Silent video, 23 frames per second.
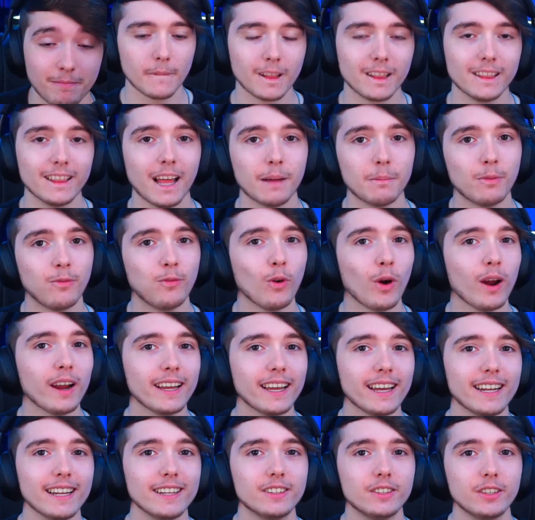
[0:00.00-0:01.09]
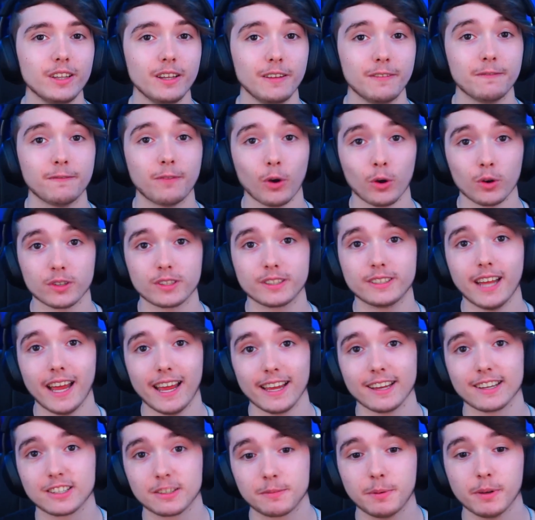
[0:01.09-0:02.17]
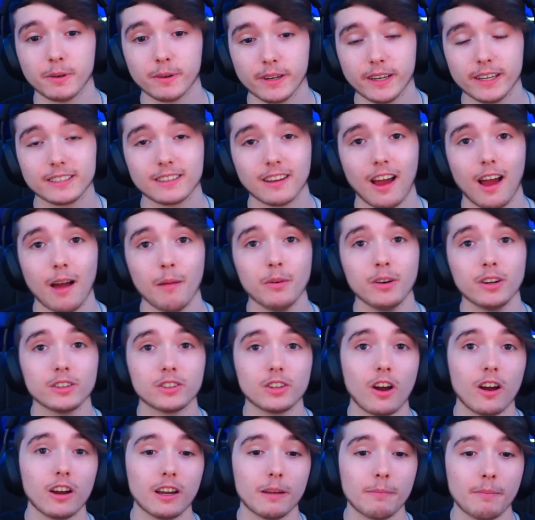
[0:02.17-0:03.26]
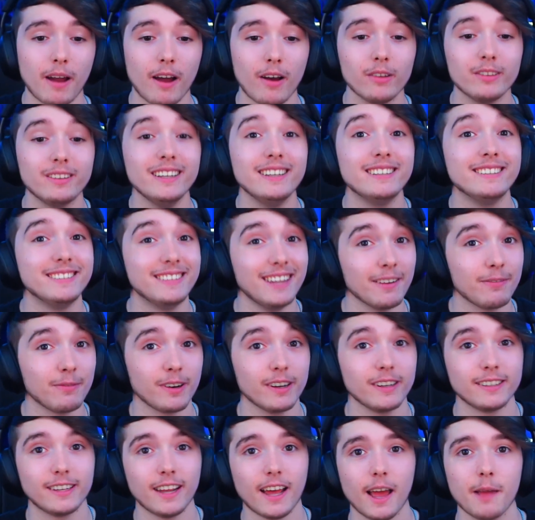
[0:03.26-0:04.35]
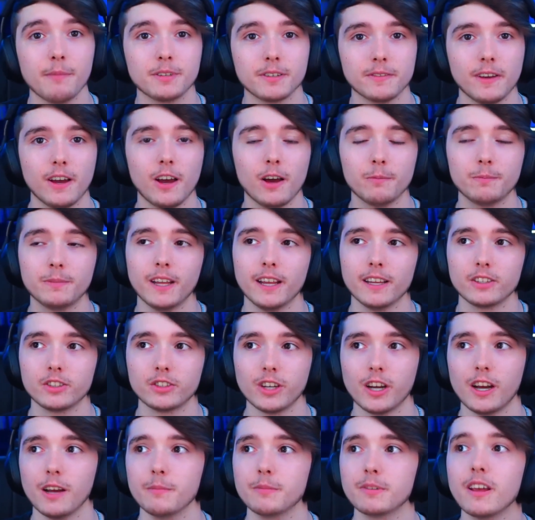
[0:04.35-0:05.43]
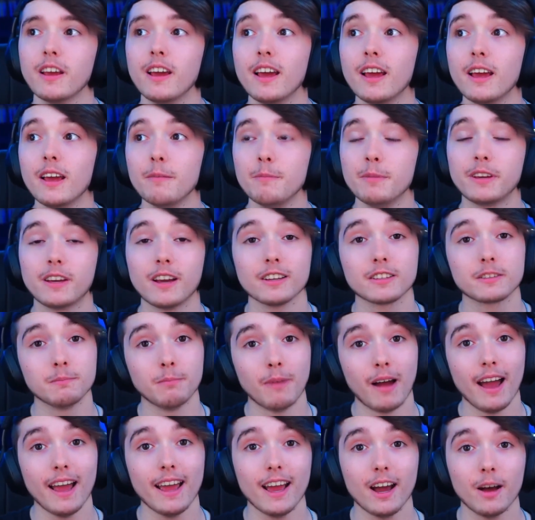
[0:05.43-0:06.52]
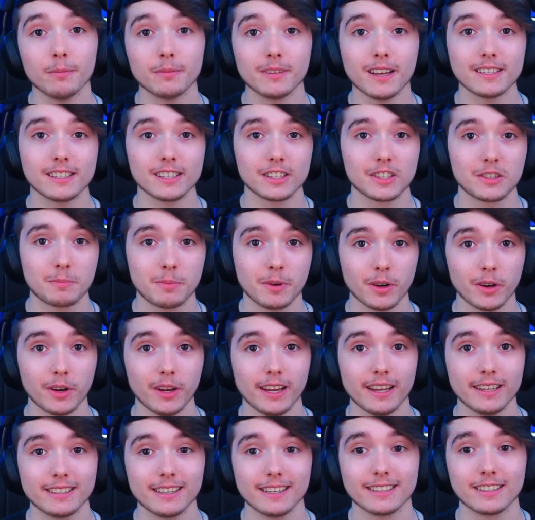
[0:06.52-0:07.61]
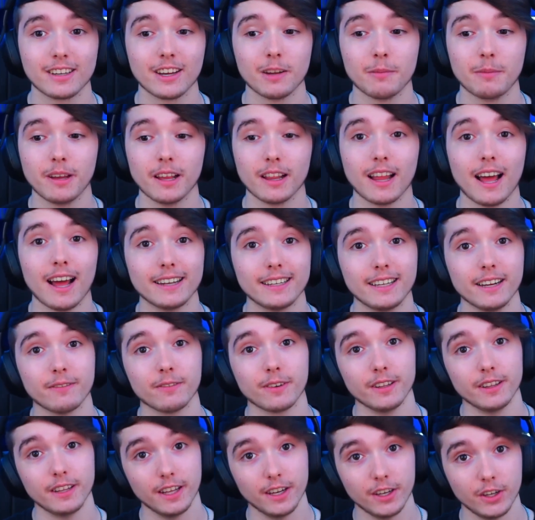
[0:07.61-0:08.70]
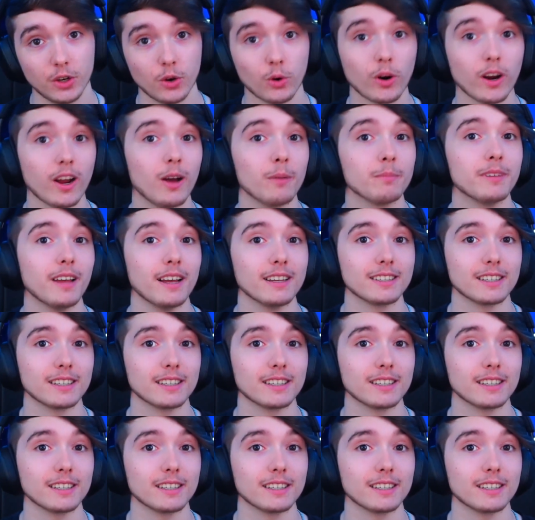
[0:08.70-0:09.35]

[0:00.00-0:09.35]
Now, before I get into the first day experience, I'm gonna talk about the different types of help desk jobs, because my help desk experience is gonna be a lot different than your help desk